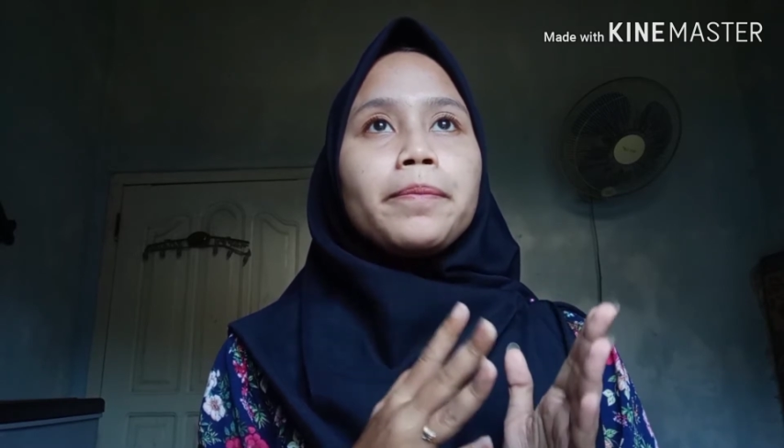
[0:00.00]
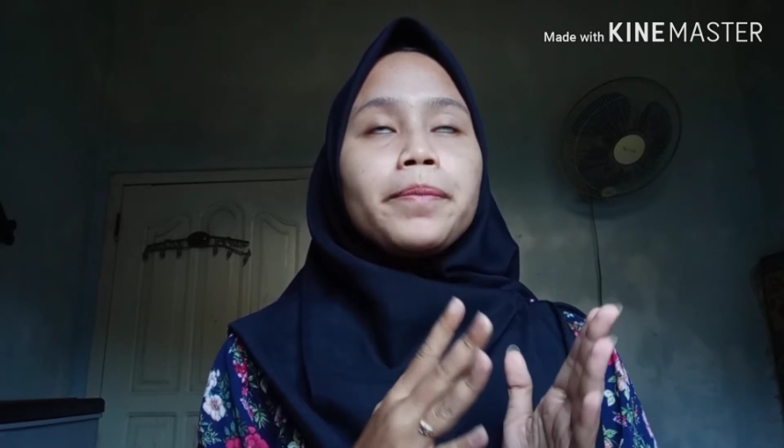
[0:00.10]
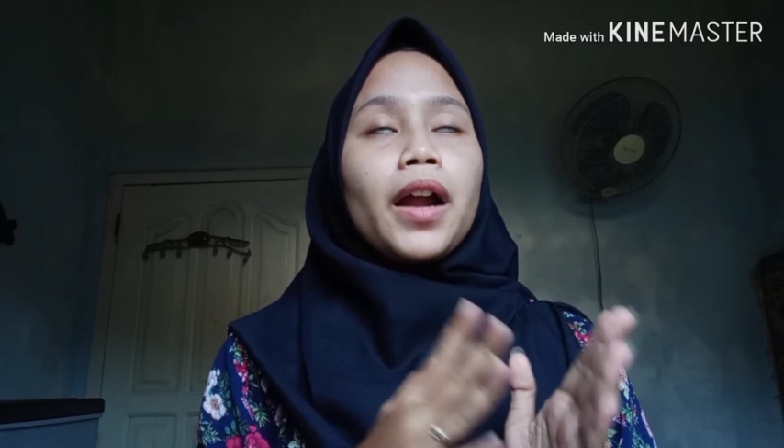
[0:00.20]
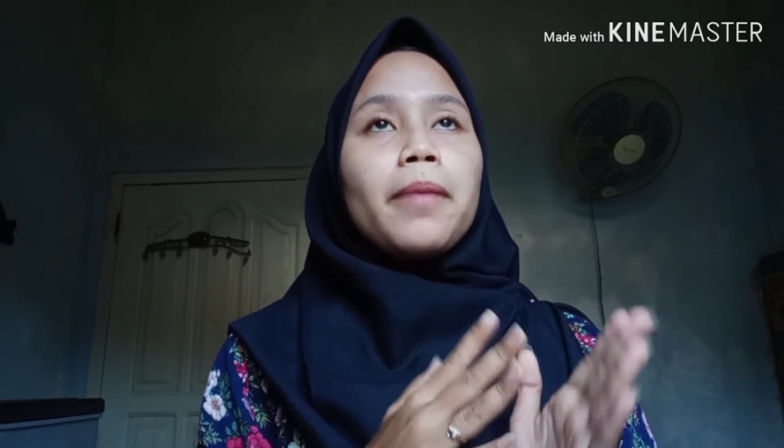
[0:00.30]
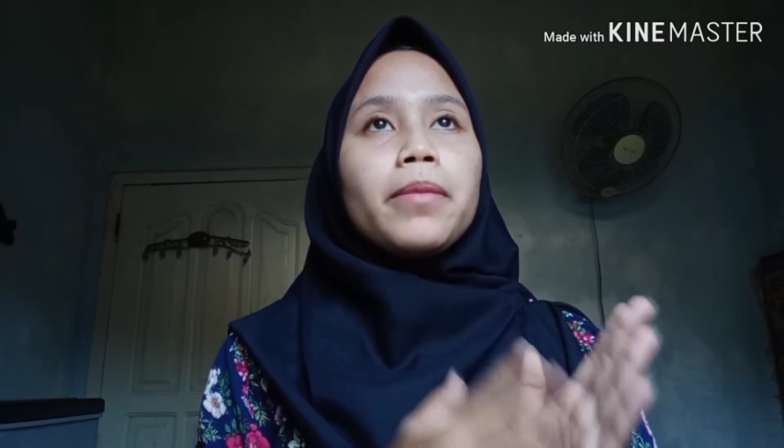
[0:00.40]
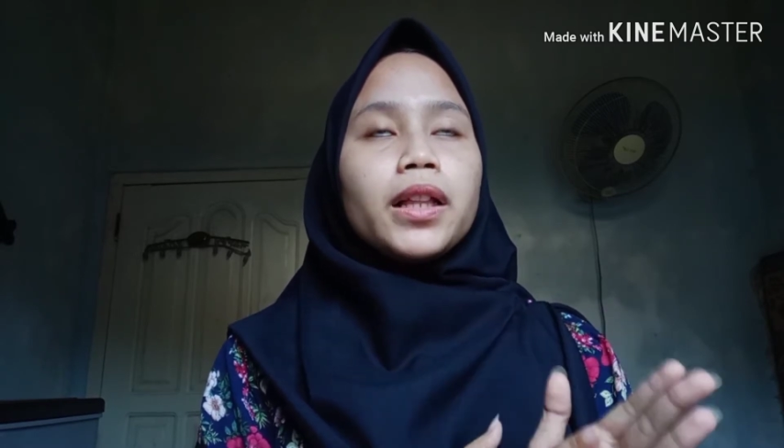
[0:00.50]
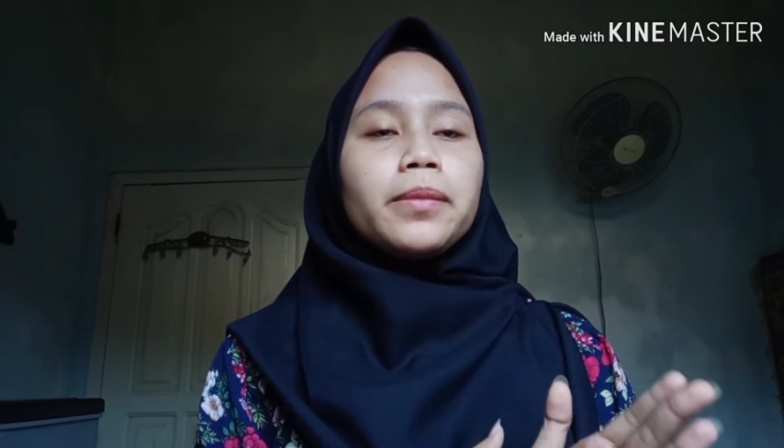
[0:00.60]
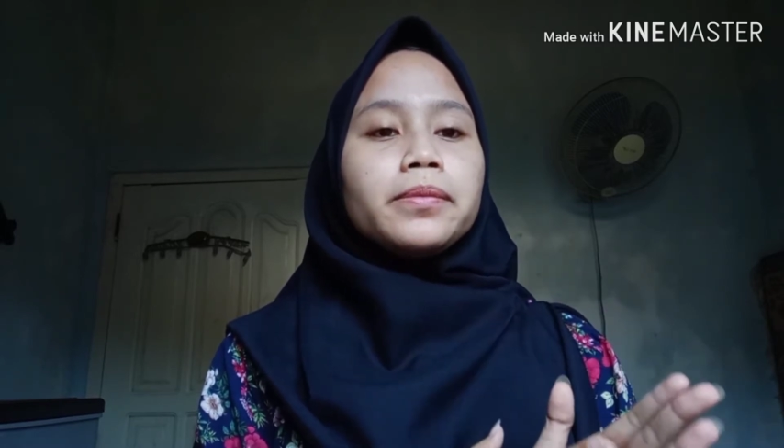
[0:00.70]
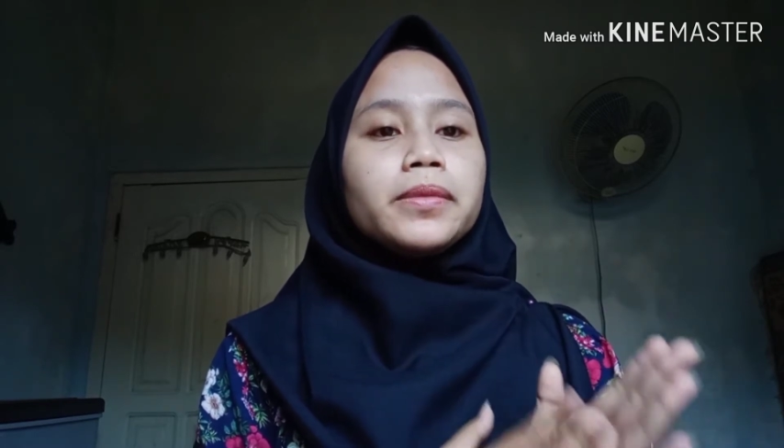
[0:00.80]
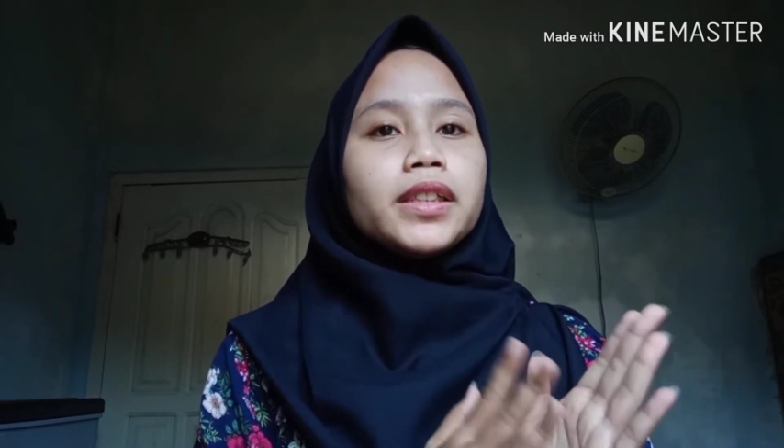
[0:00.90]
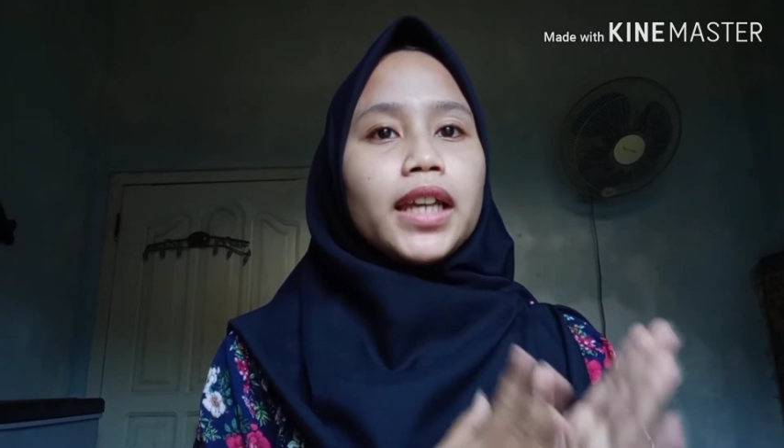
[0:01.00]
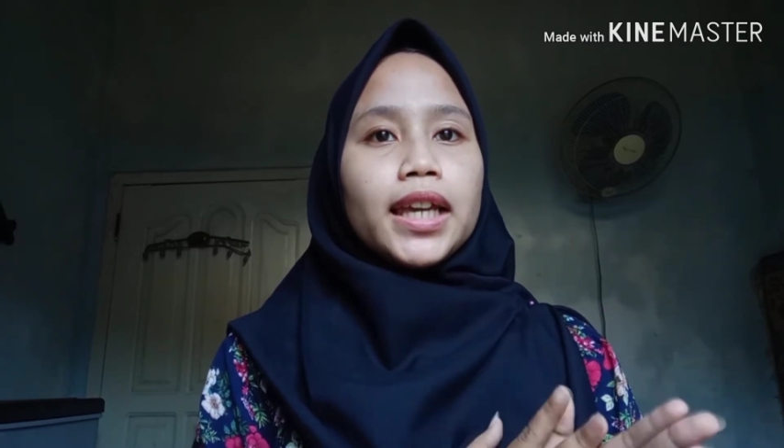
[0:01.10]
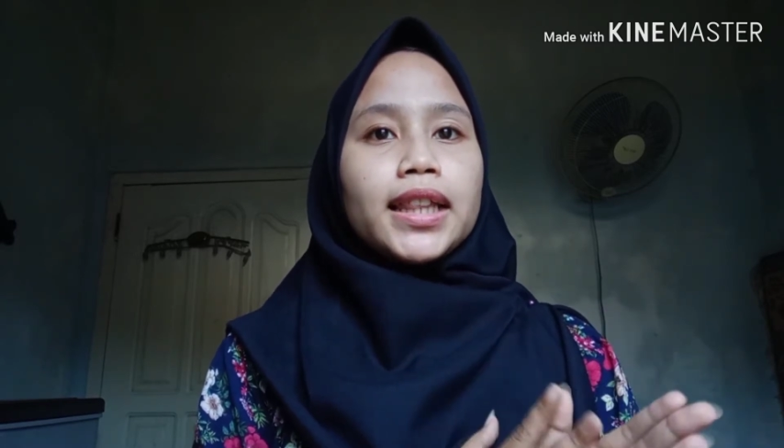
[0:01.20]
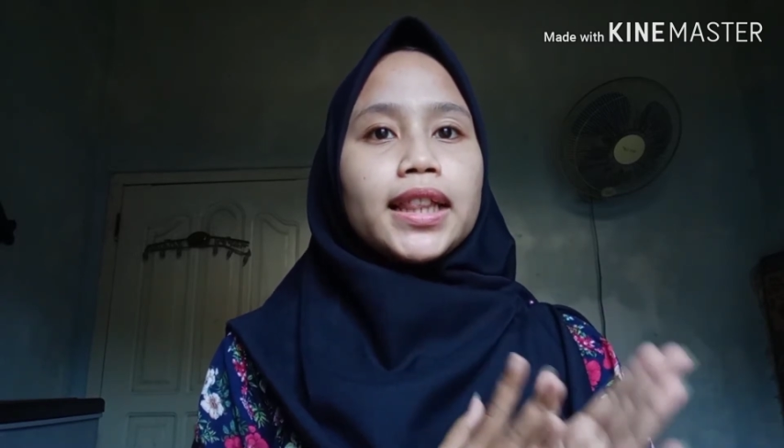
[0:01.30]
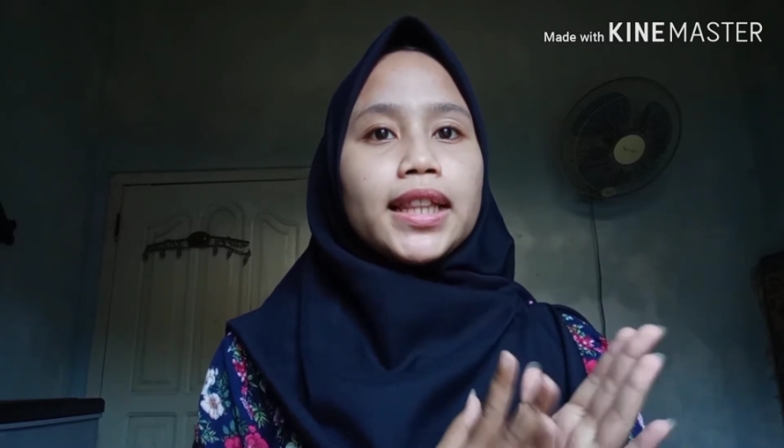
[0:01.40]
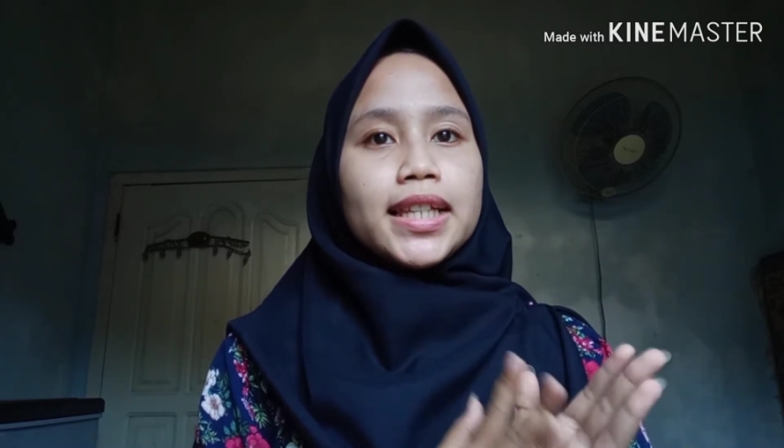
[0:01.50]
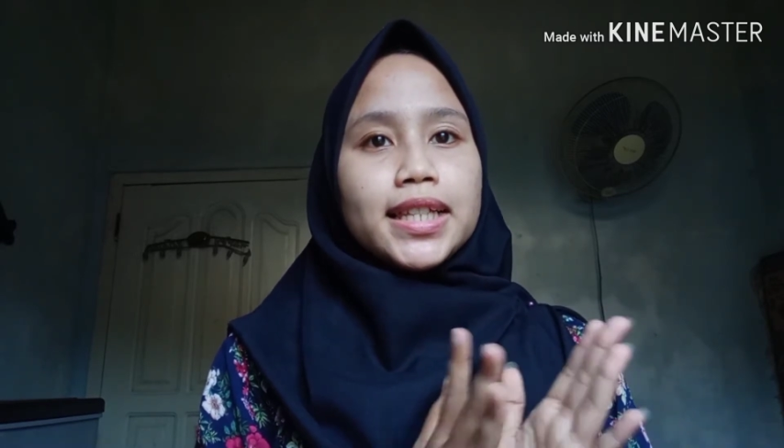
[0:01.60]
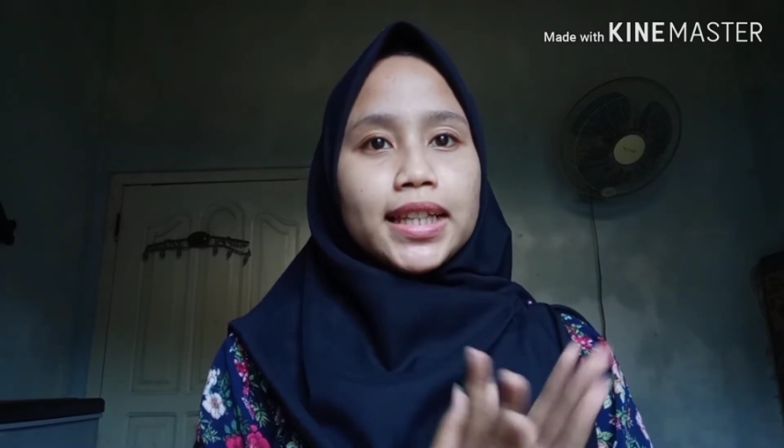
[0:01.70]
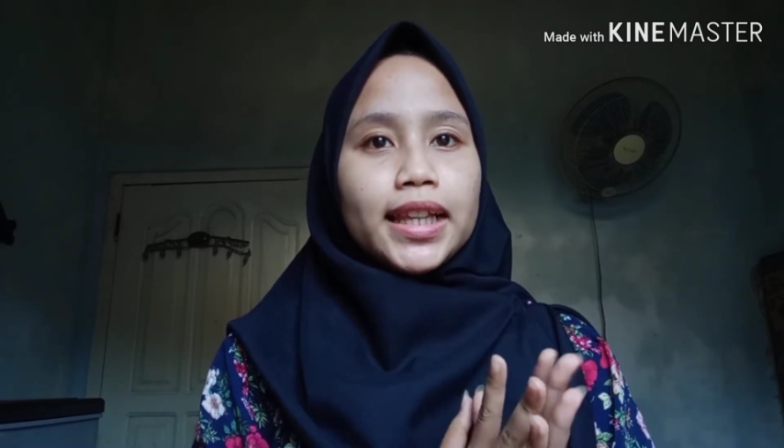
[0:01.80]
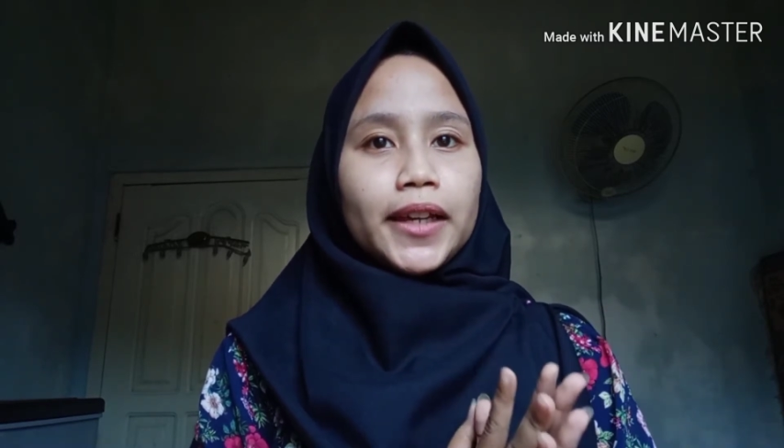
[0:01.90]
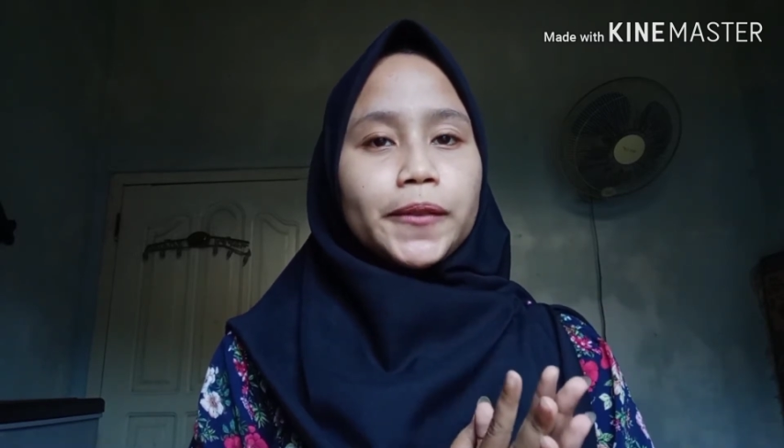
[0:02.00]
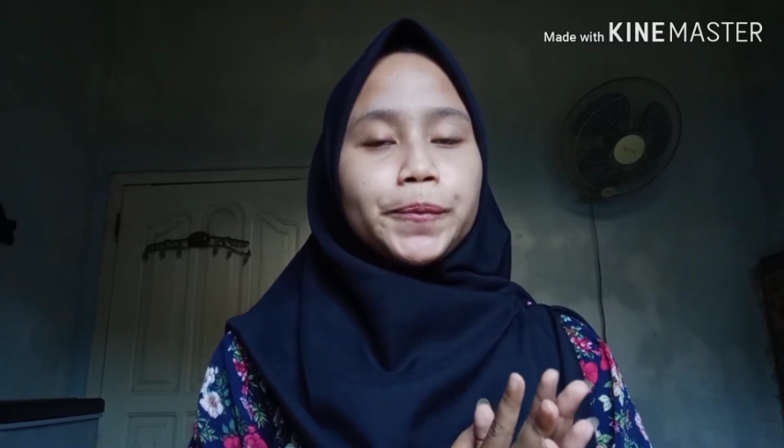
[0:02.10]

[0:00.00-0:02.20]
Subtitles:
problems in listening.